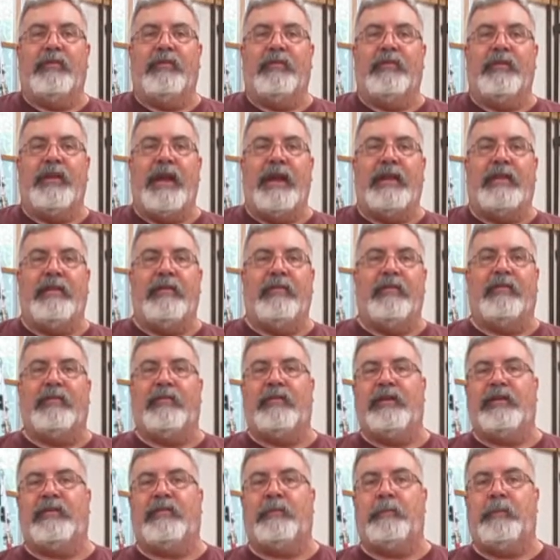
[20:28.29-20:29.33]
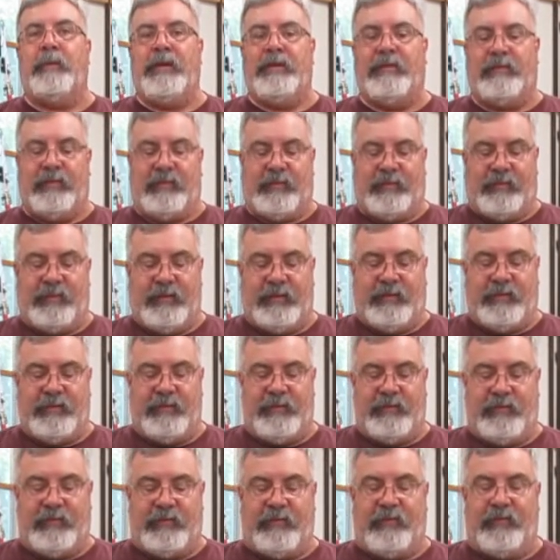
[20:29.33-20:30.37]
There's not, there's 6 pieces, 6
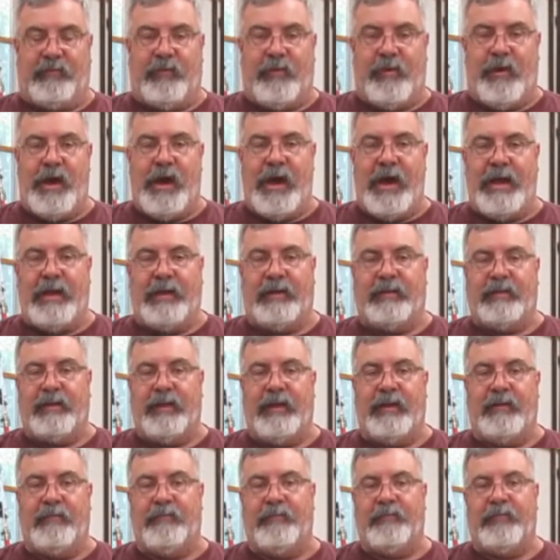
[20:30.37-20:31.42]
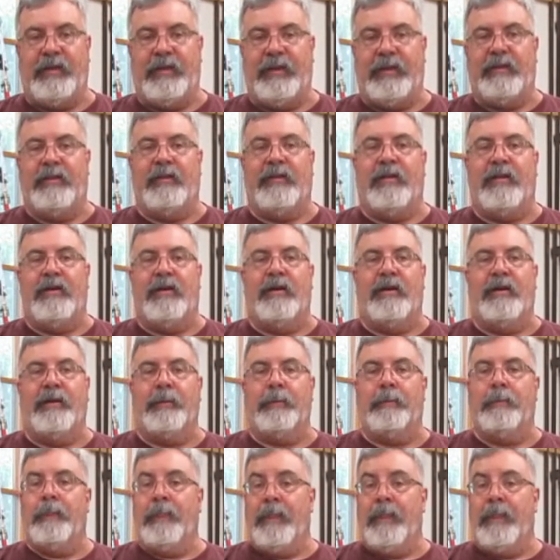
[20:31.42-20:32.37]
inches wide, 10 feet long,